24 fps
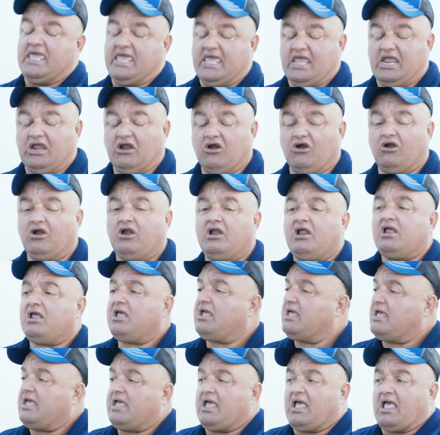here,
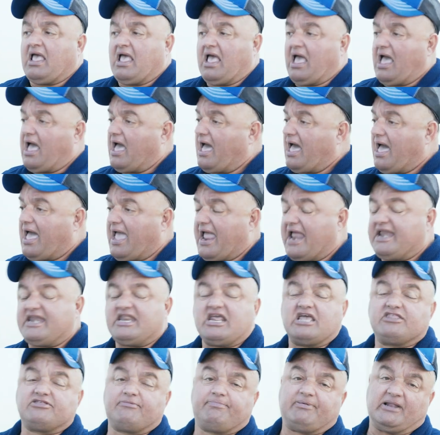uh,
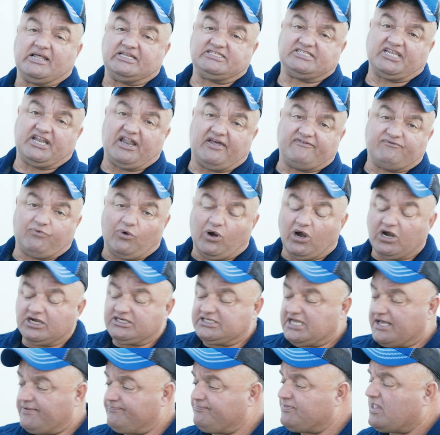any other place that I've
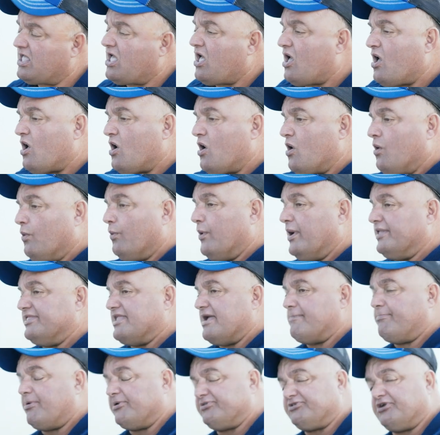worked, when
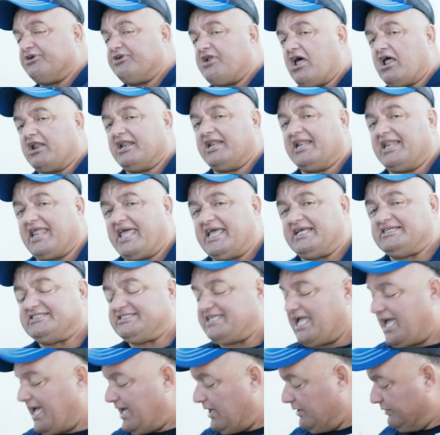they put their dolly
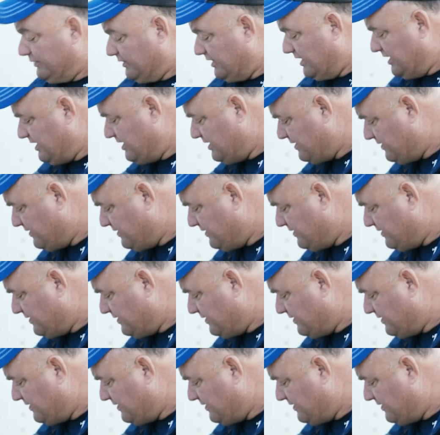legs down,